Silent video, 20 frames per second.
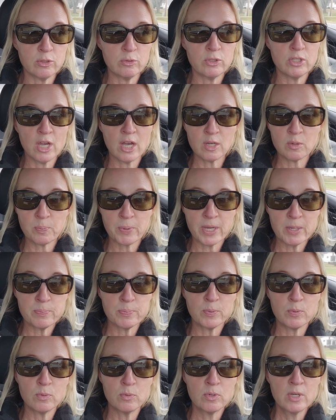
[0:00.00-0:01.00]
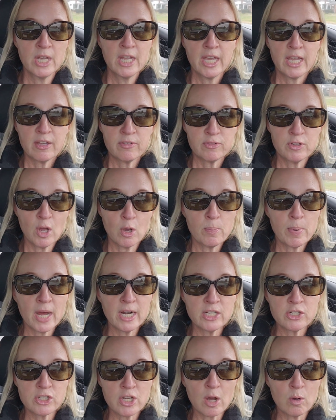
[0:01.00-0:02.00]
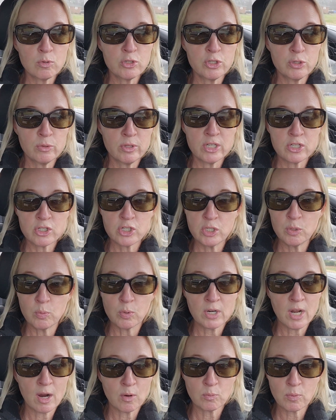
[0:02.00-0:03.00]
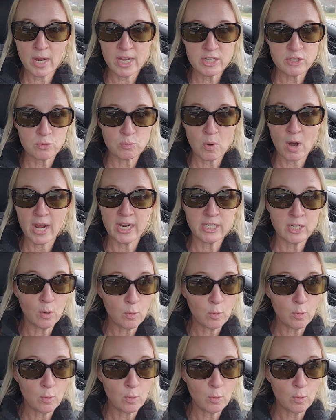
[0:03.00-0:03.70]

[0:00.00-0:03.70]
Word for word: You young people, if nobody told you this, you were not raised right.